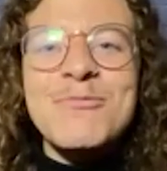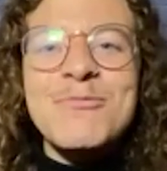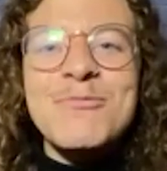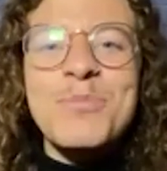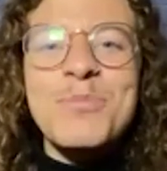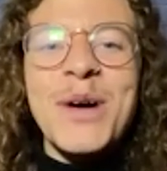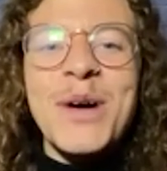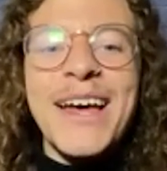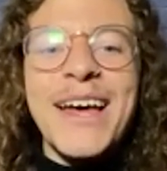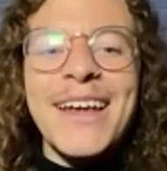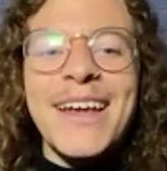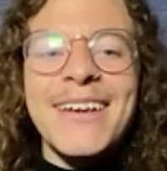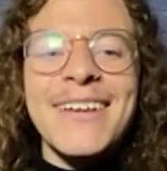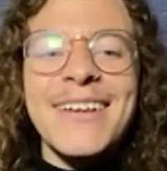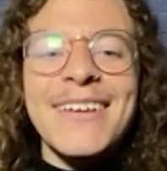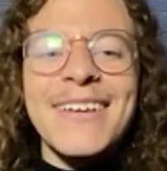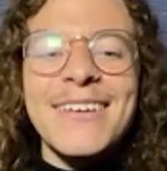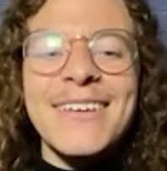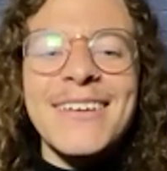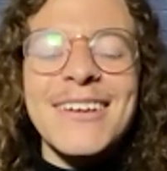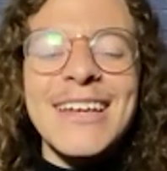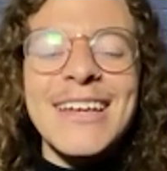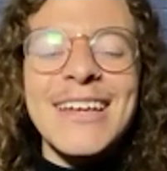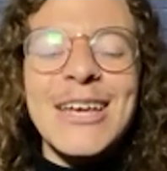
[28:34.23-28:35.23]
But
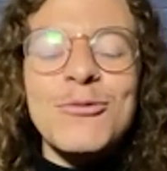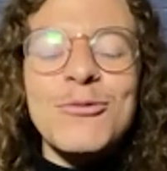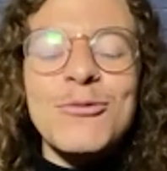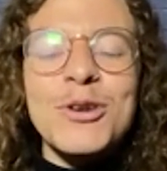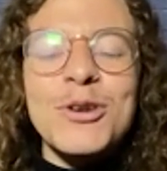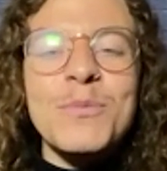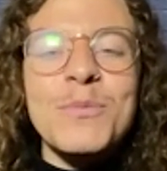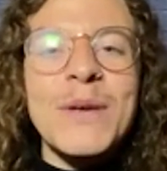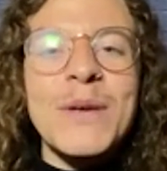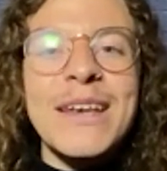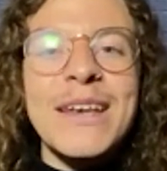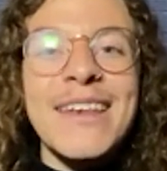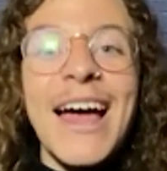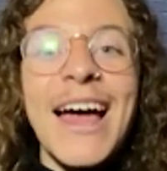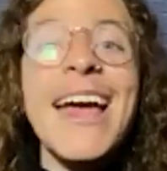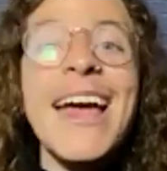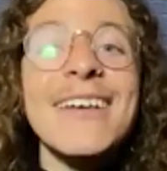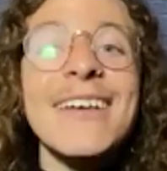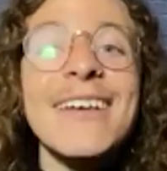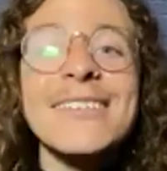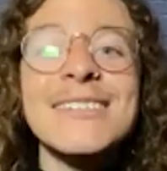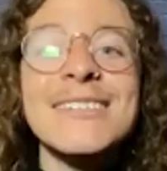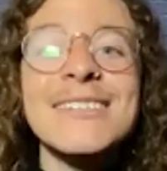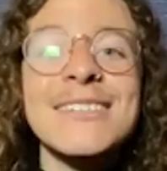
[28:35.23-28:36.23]
it would have been
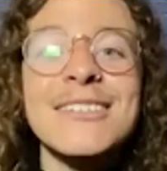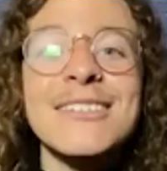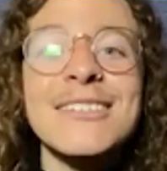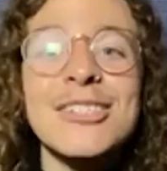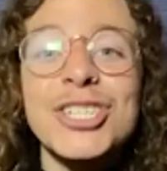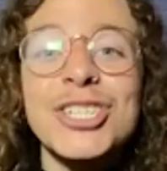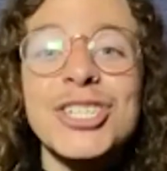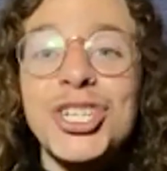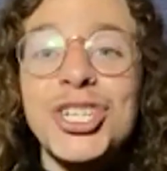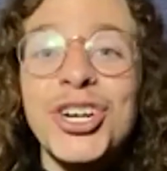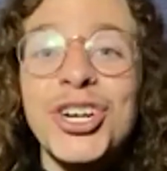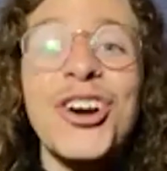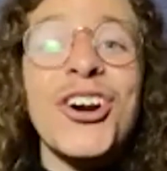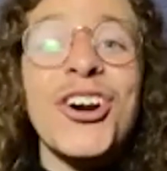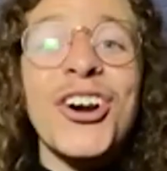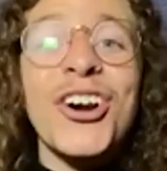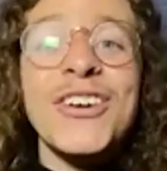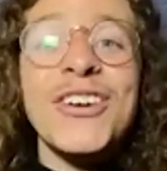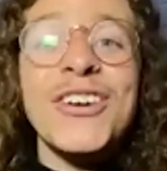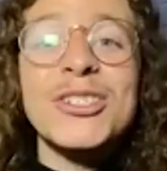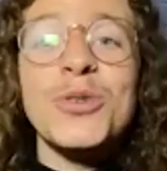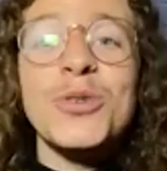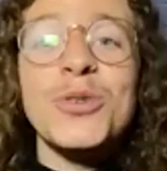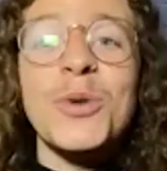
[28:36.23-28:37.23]
nice,
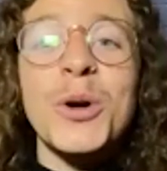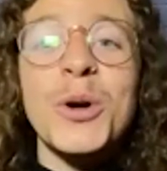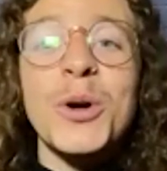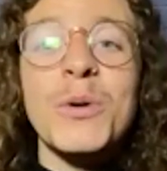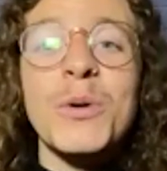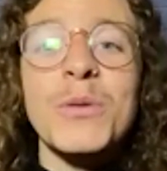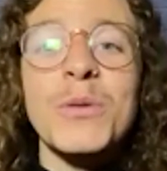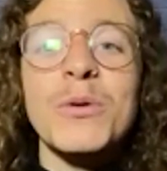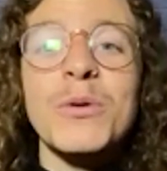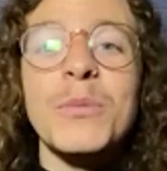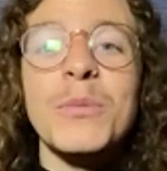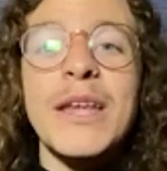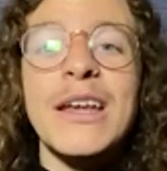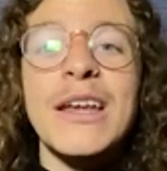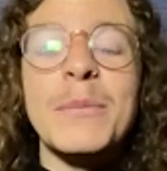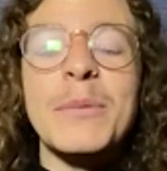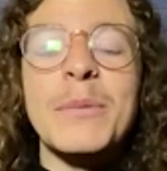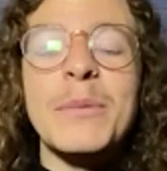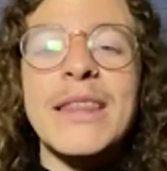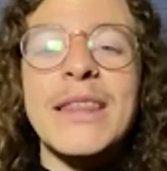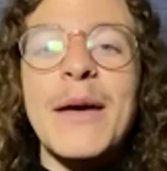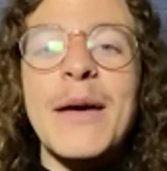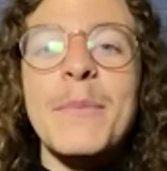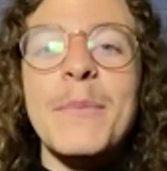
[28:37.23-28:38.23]
sure, to work with Rubina,
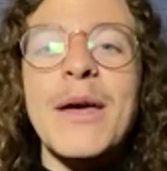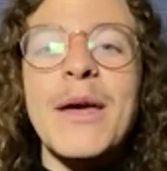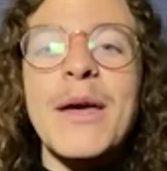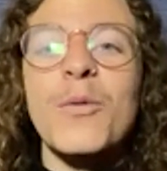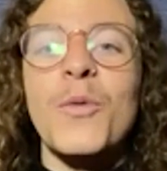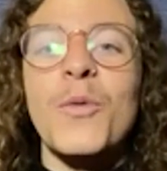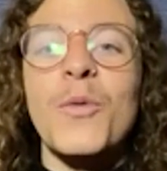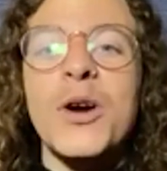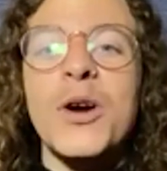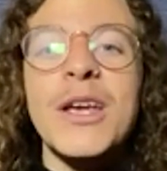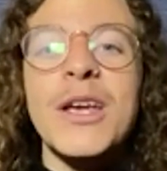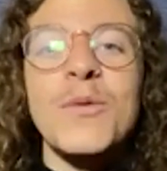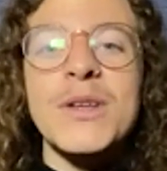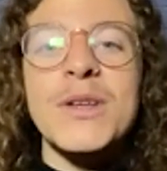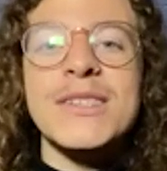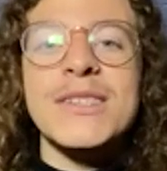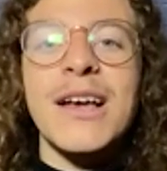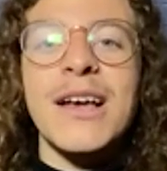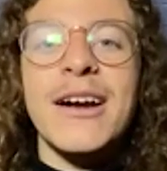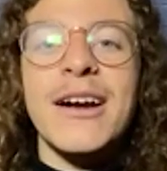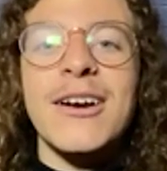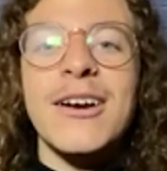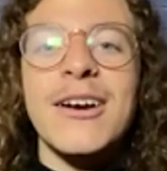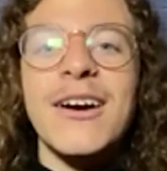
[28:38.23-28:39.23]
but that meant working with
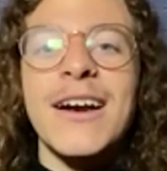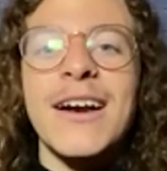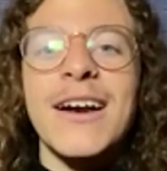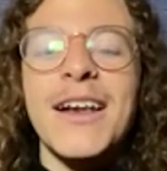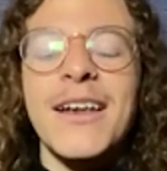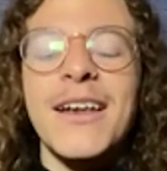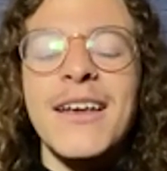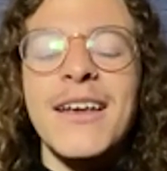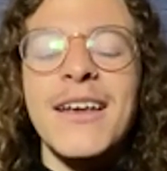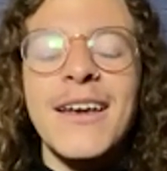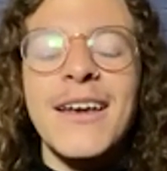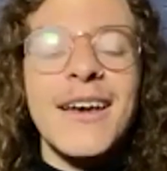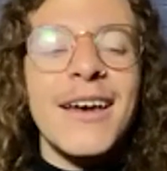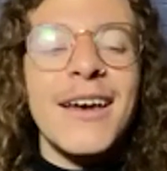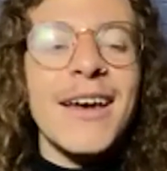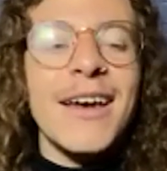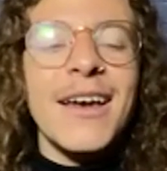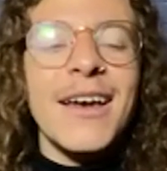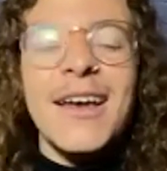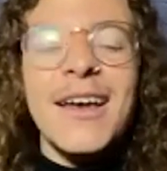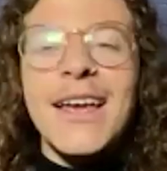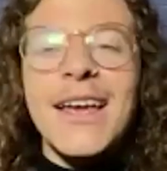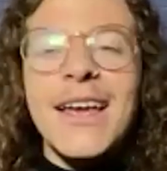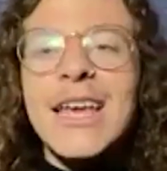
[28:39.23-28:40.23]
Tucker, and
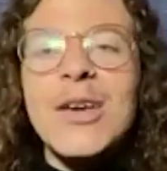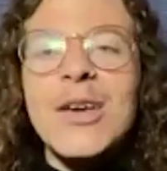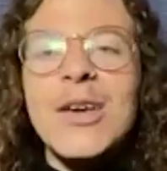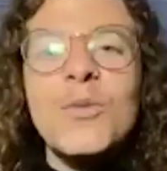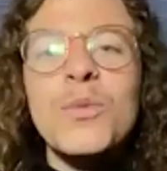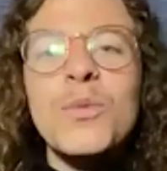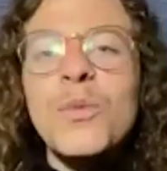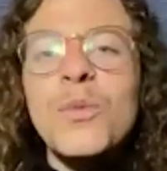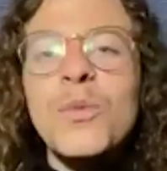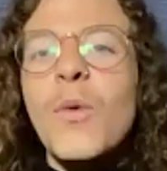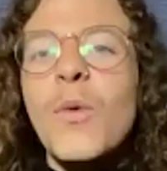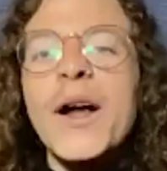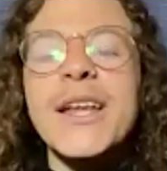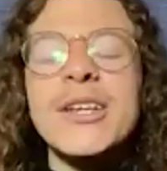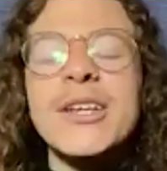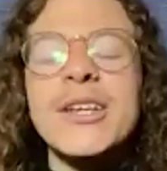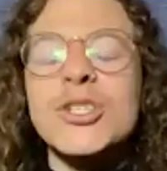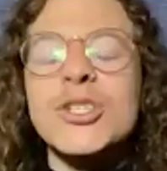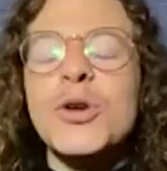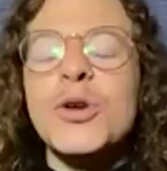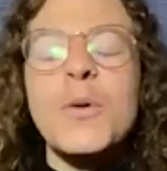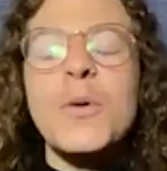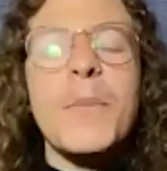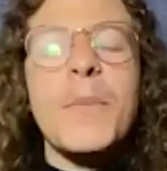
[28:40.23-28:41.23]
he wanted
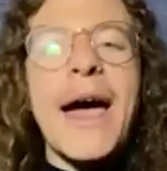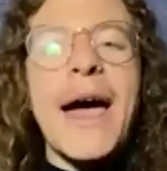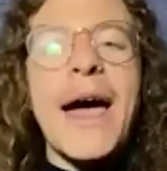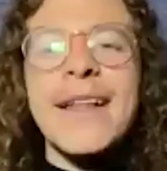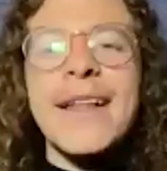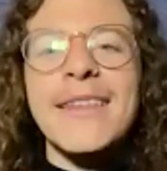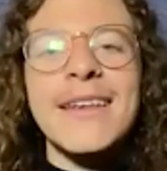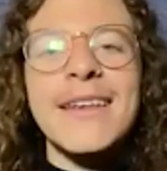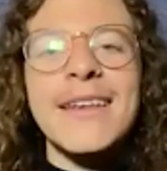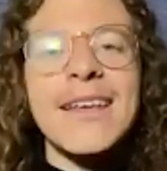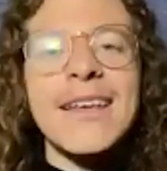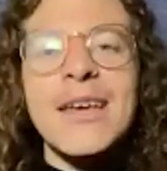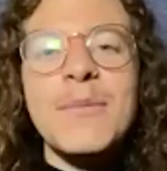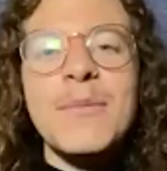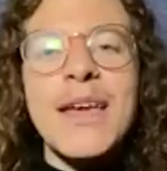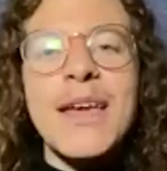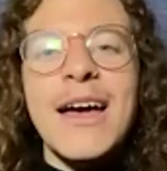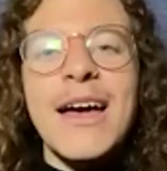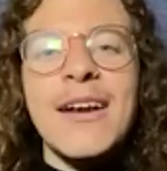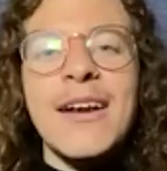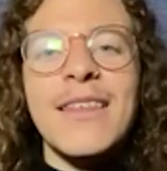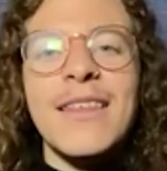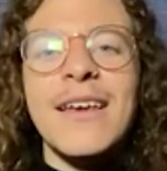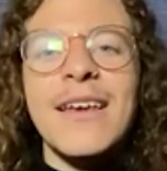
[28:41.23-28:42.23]
too badly to get me
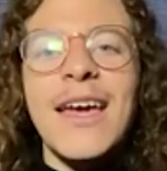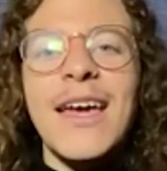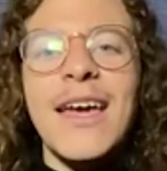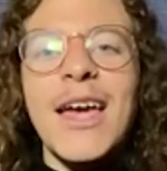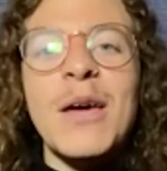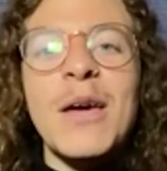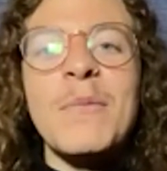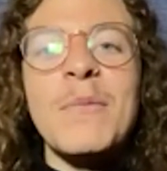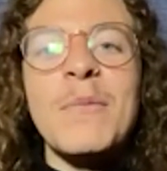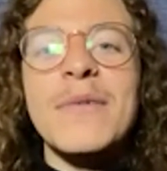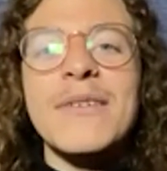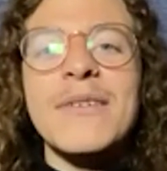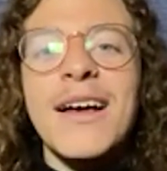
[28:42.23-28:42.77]
out of the game.